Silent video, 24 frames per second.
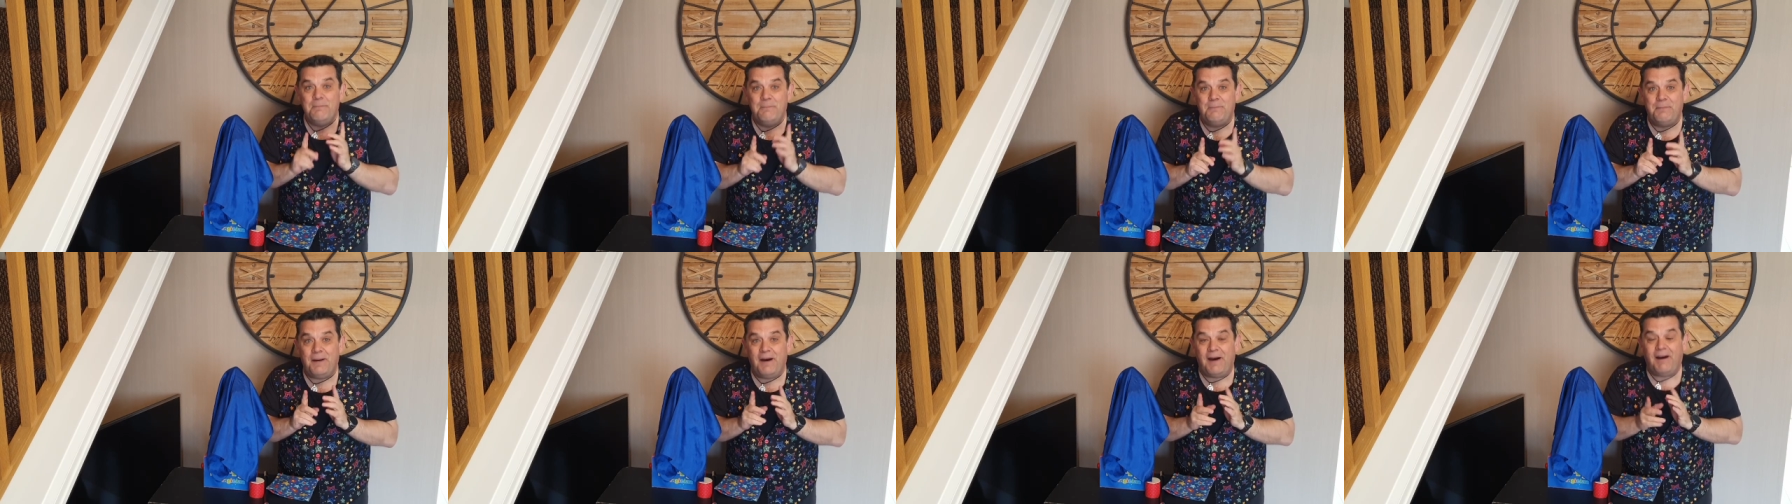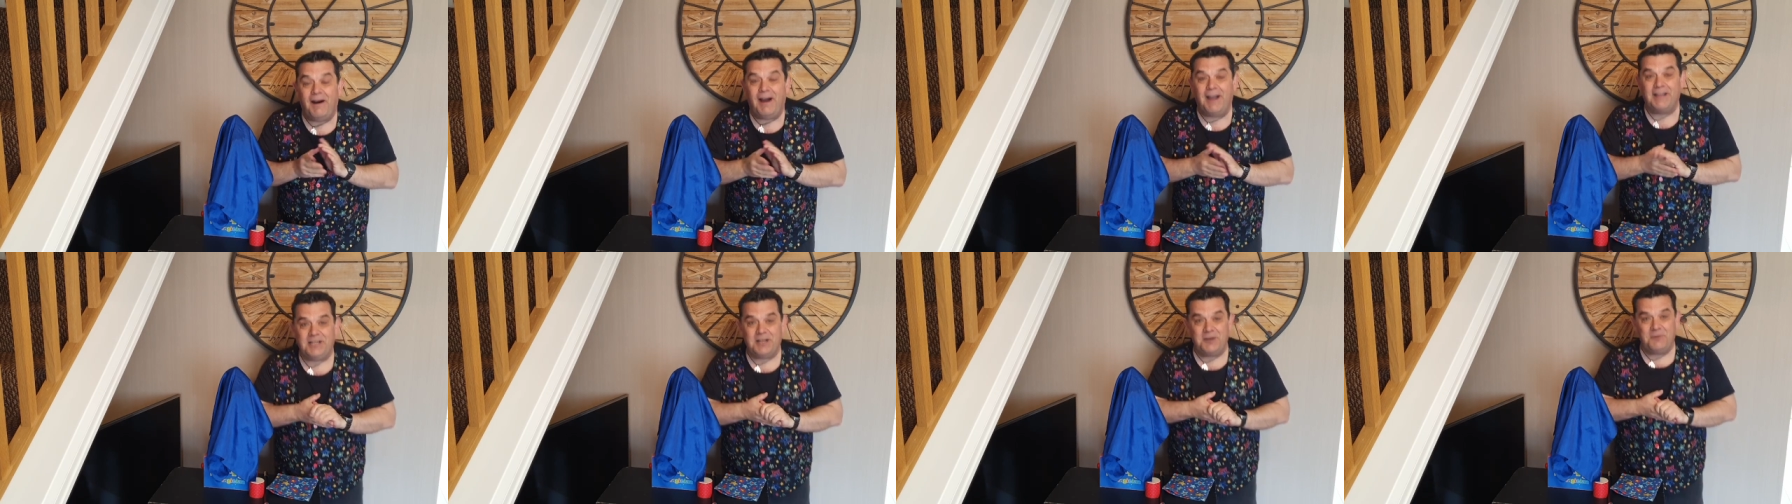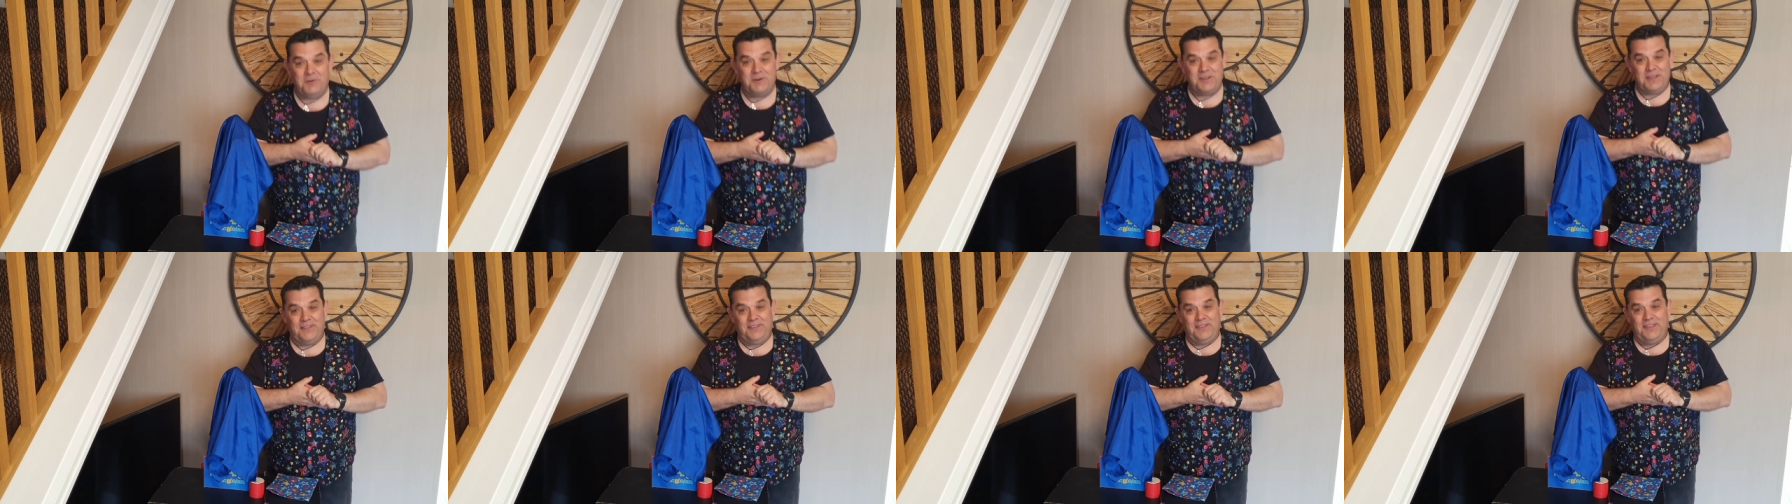But I know
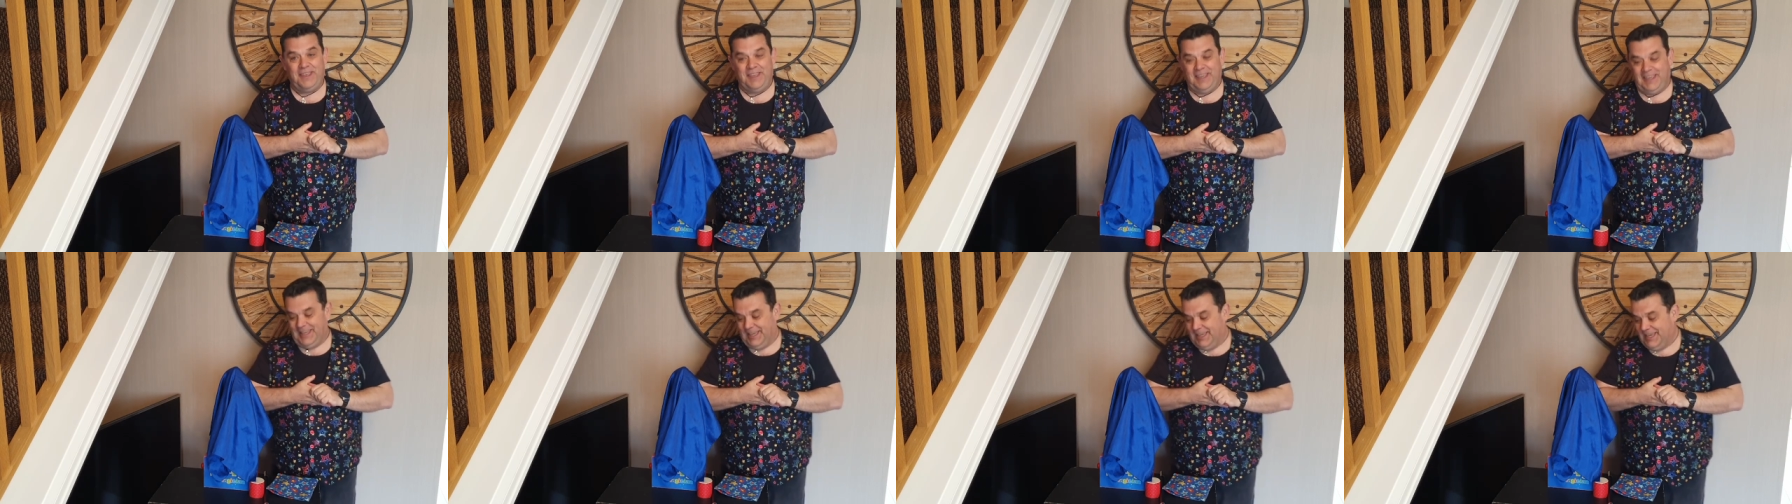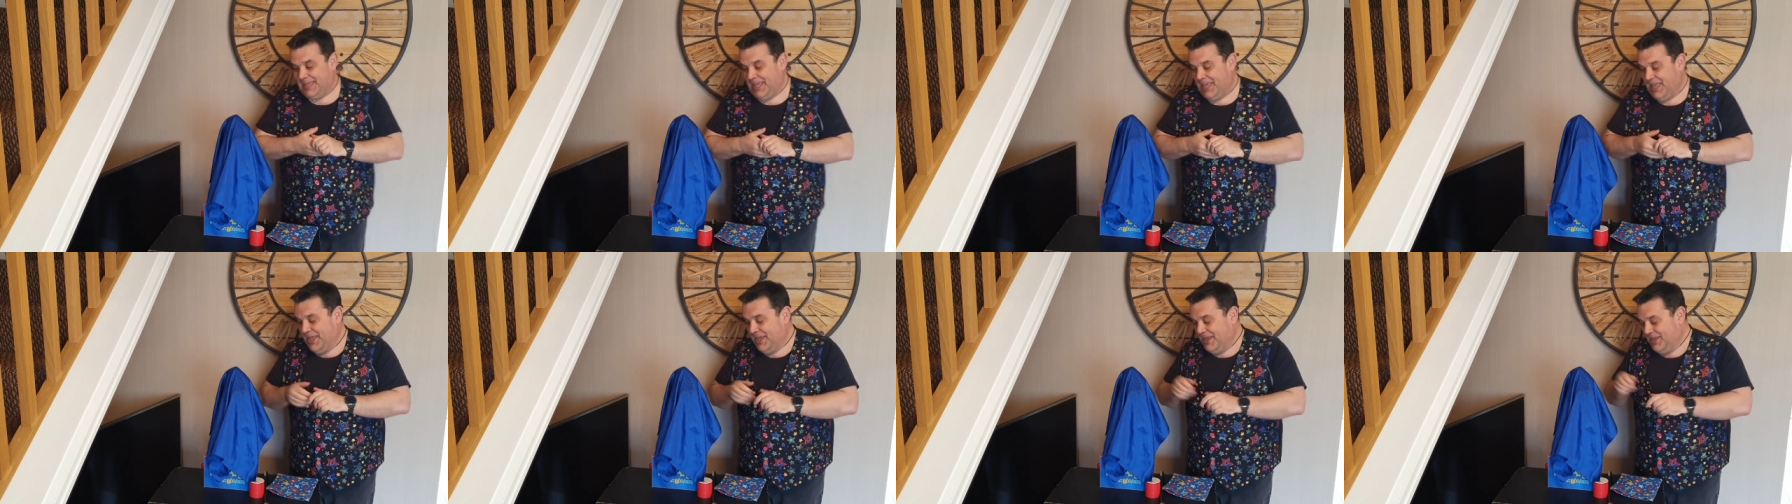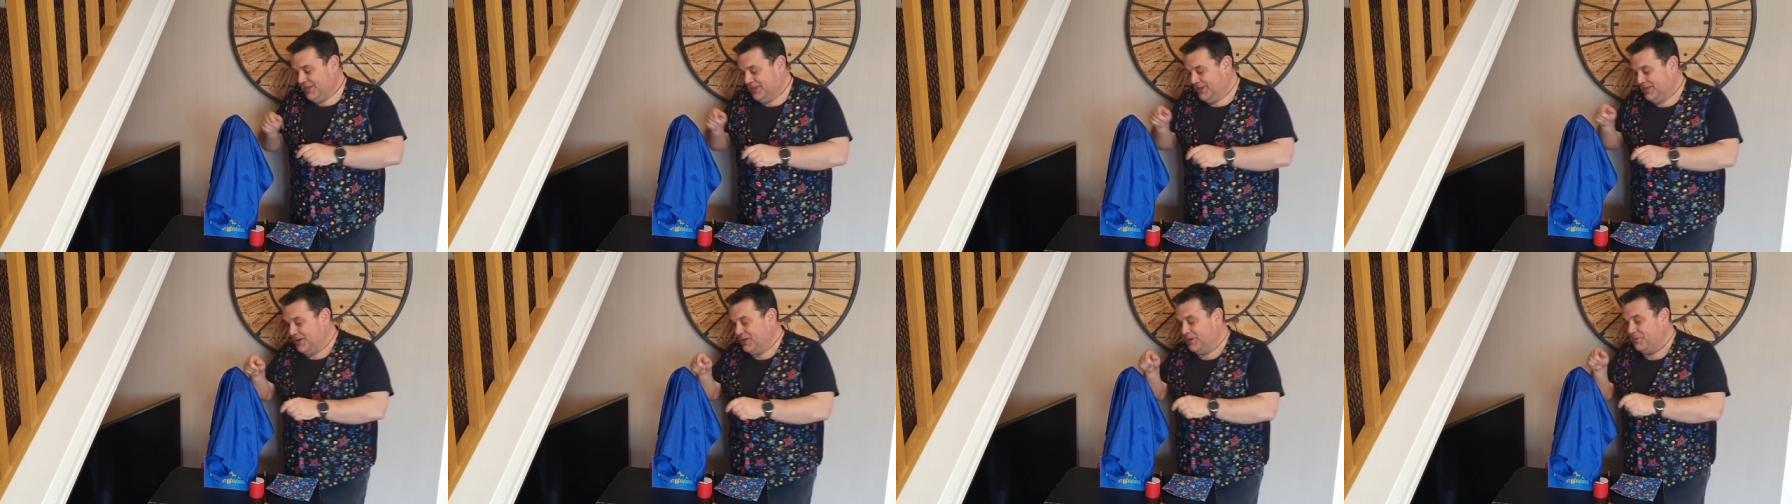what you're thinking.
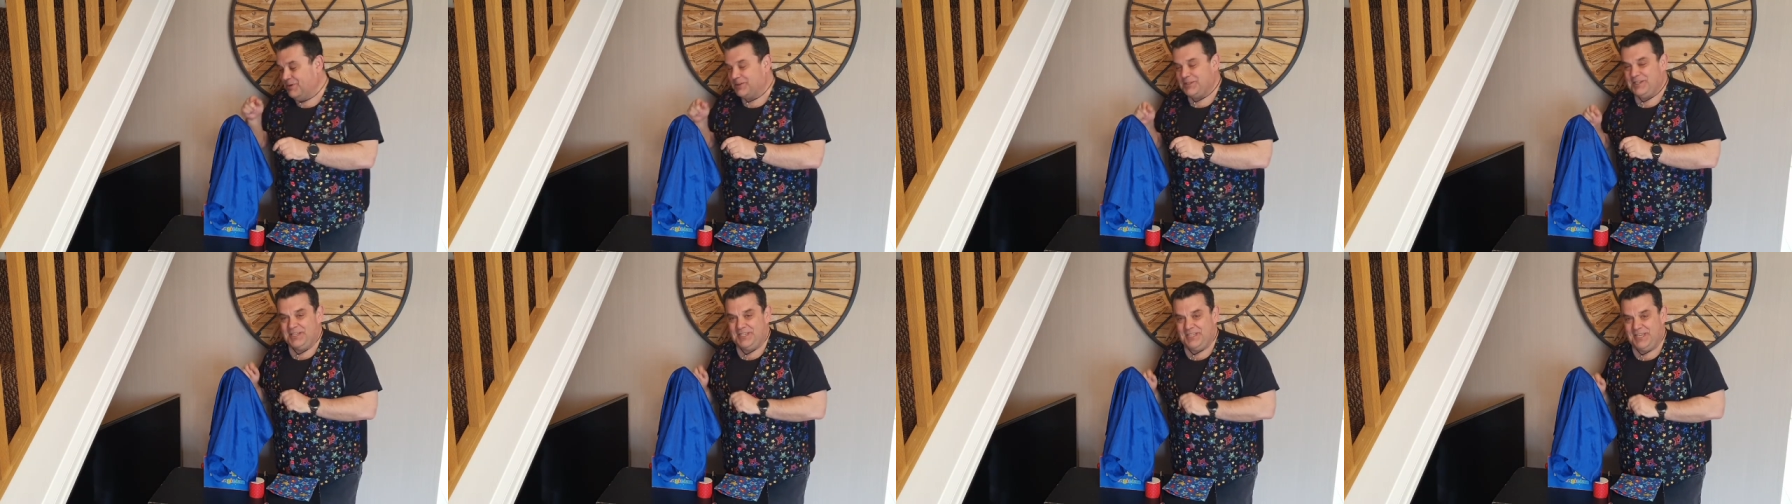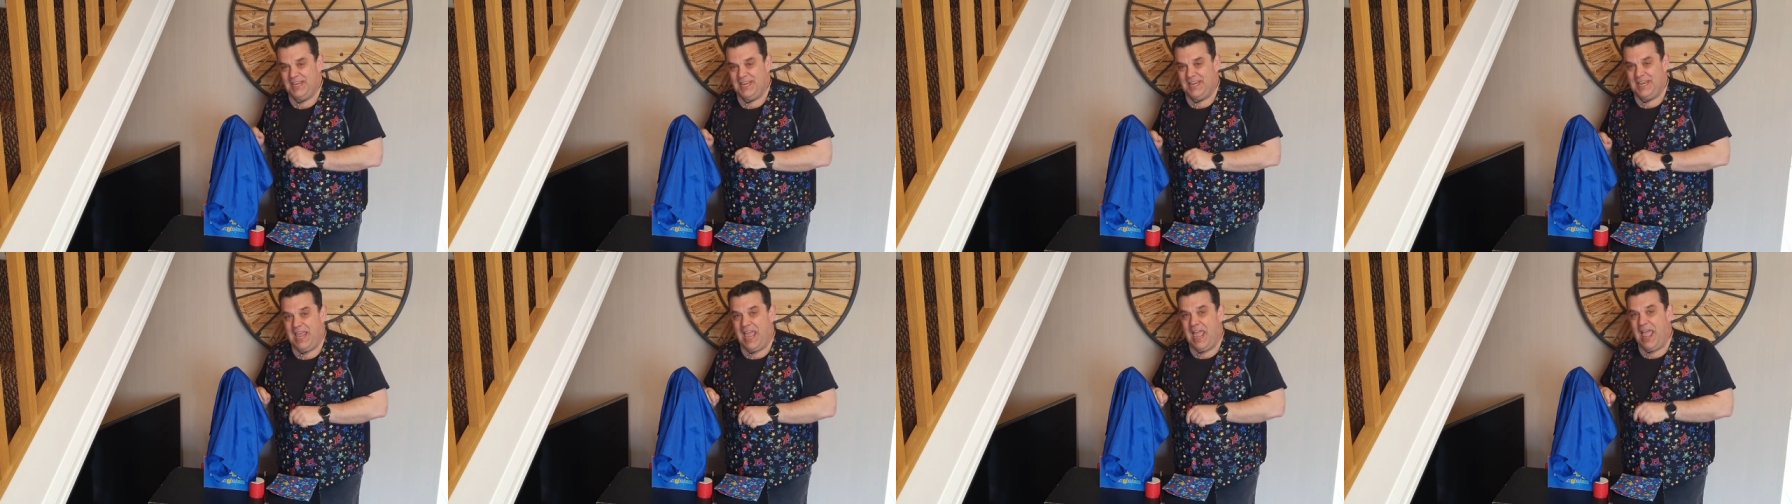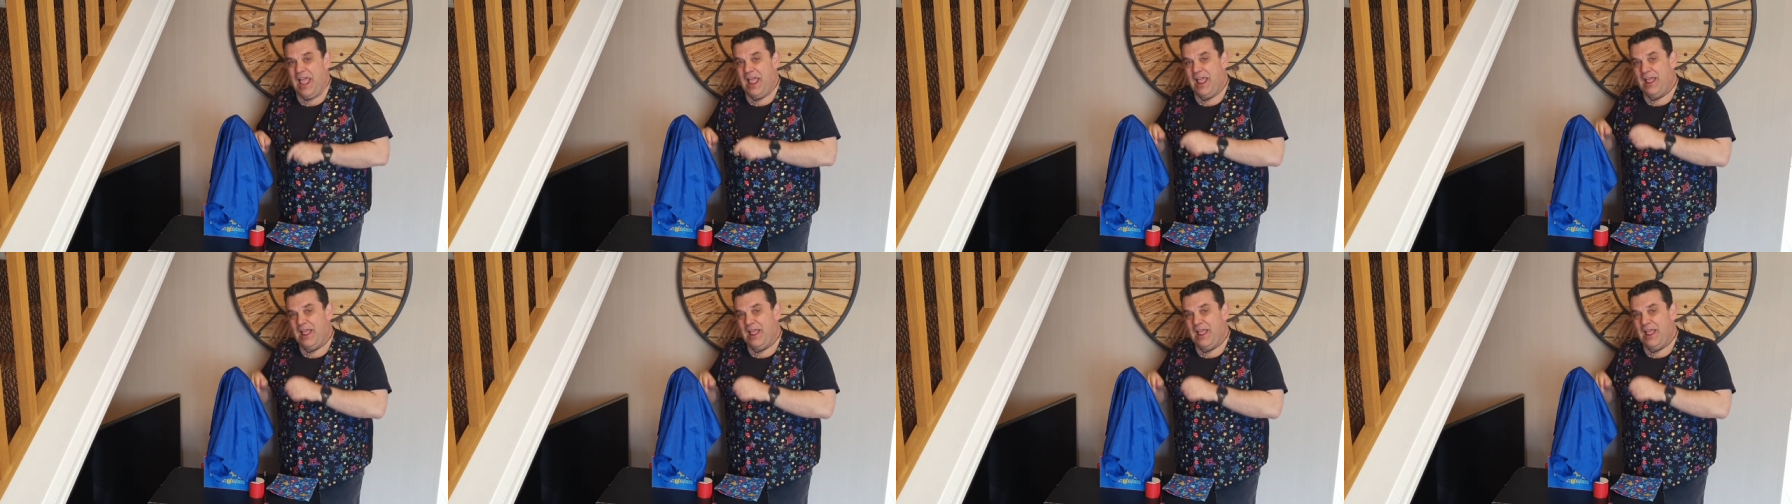You want to see